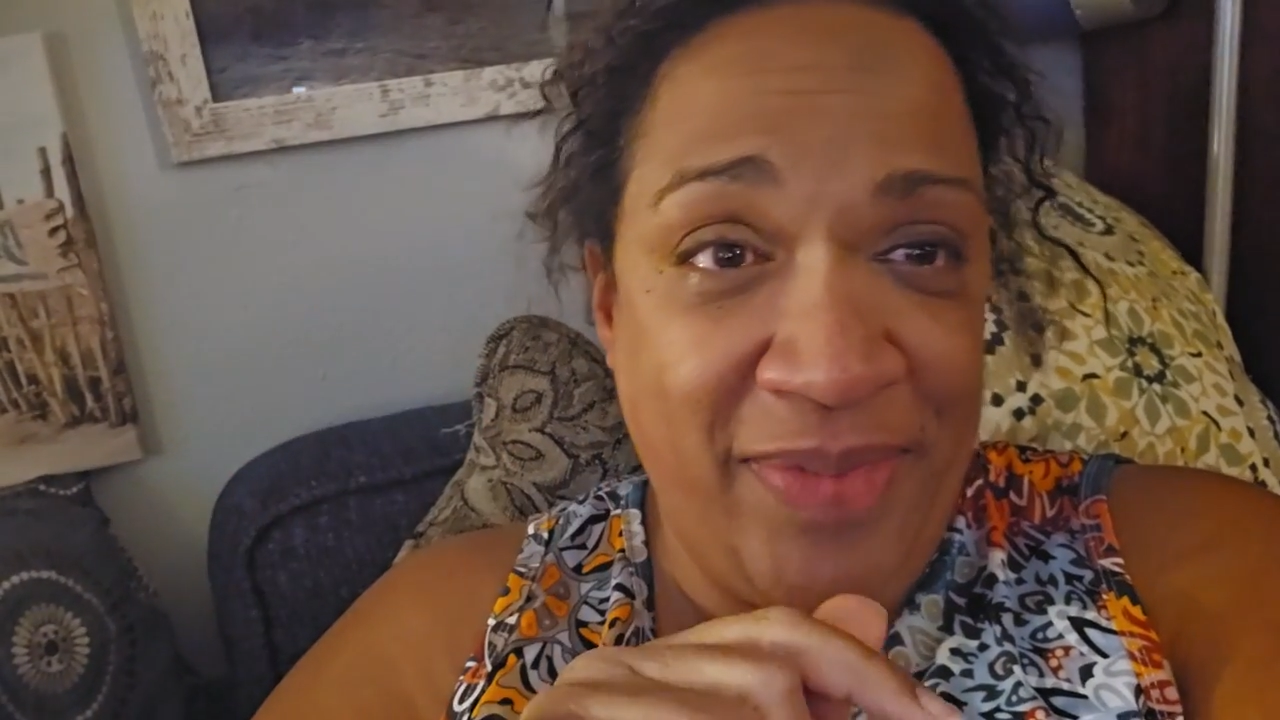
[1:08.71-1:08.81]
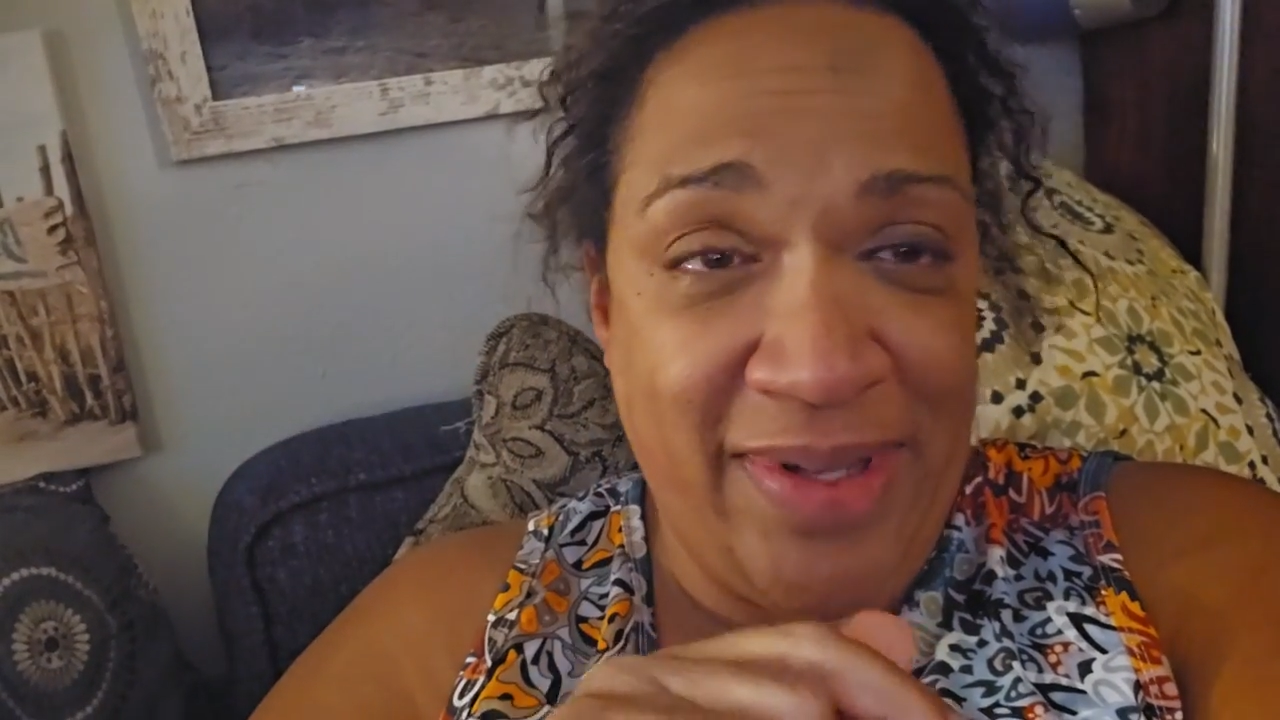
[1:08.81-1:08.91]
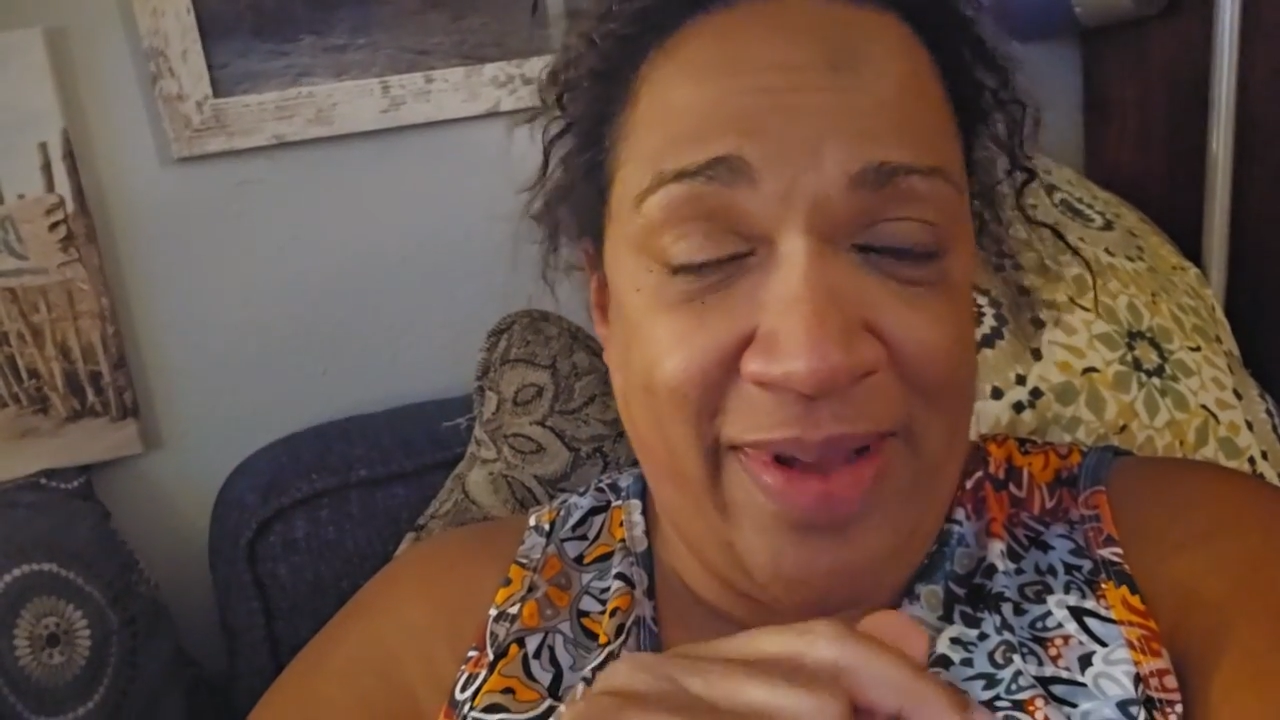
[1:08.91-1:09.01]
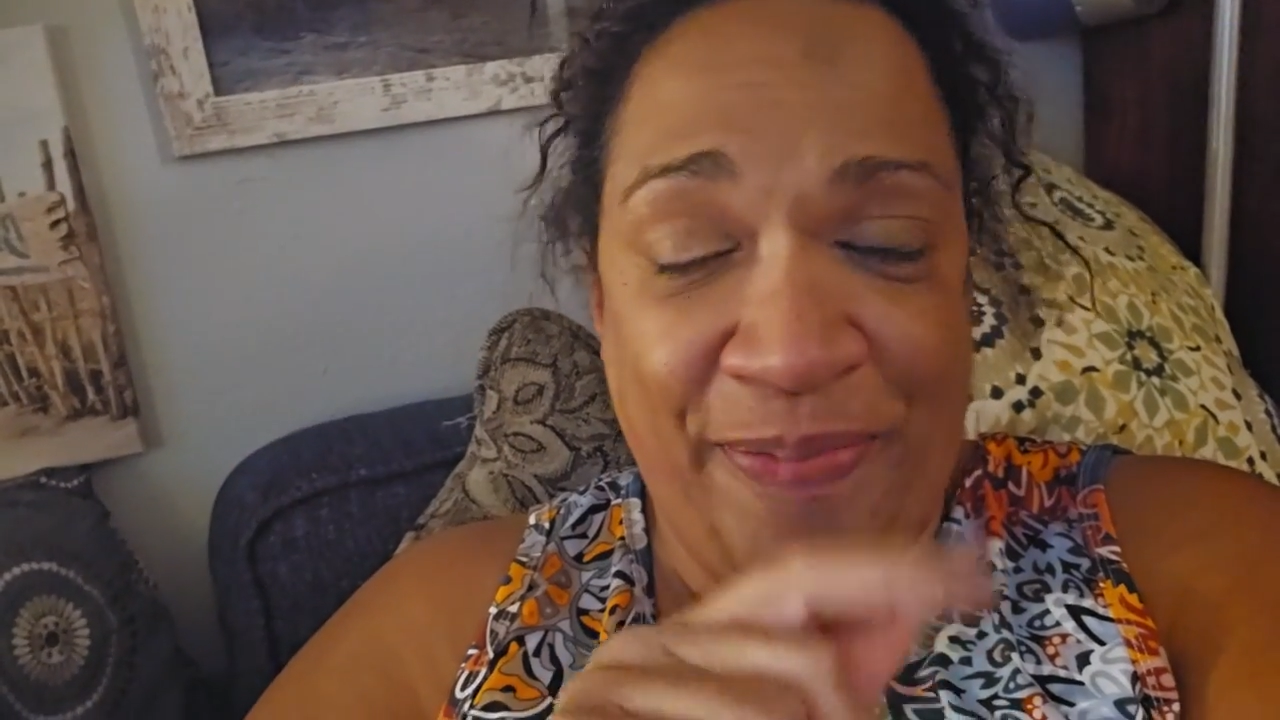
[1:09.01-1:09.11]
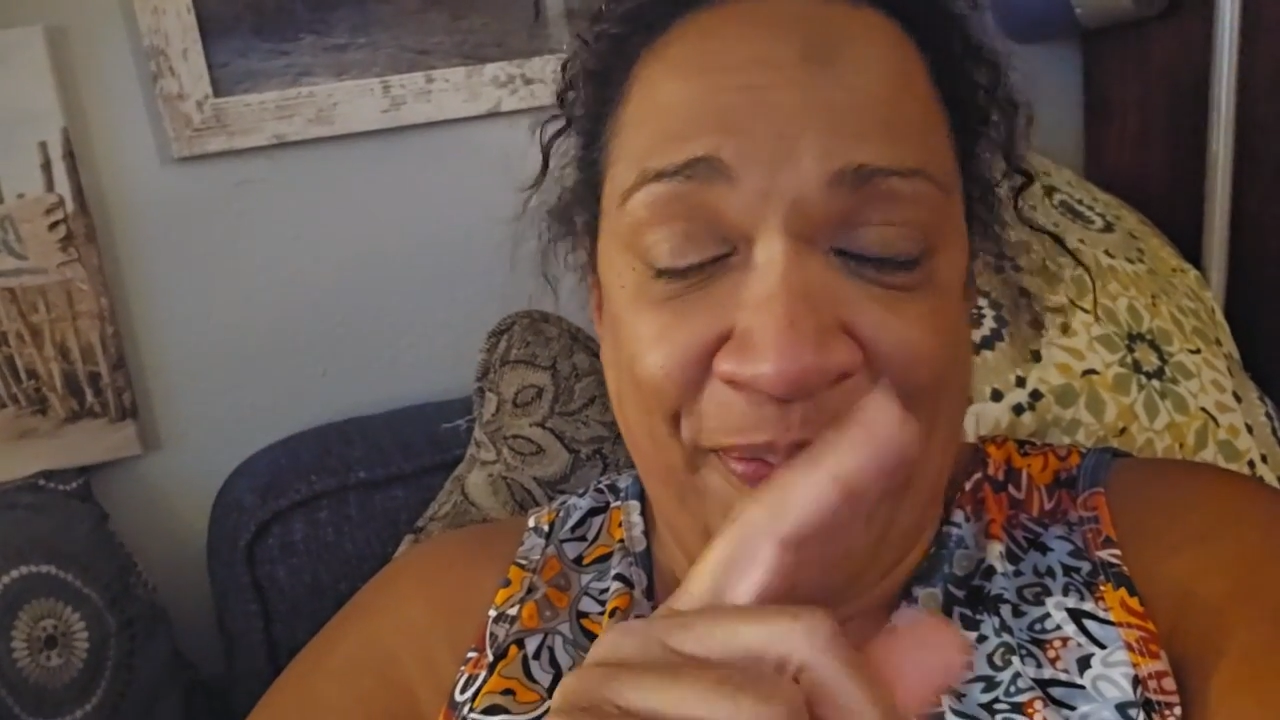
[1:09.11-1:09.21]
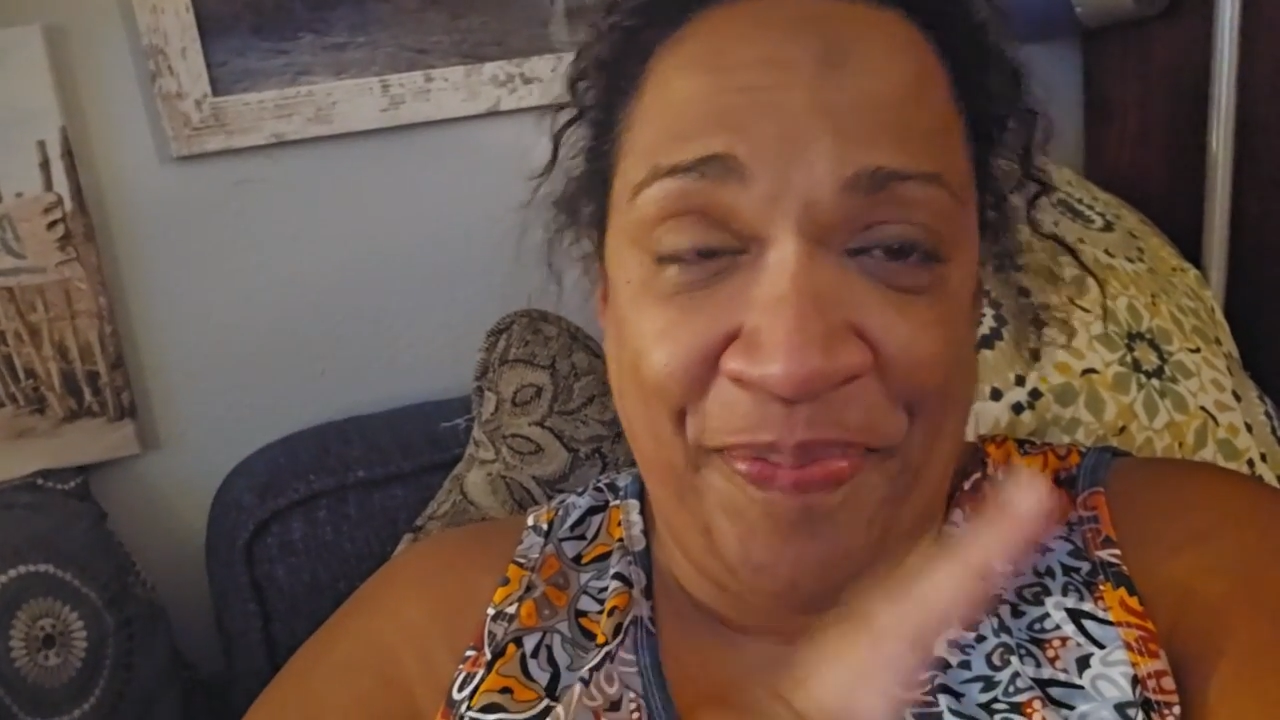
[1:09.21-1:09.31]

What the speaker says: So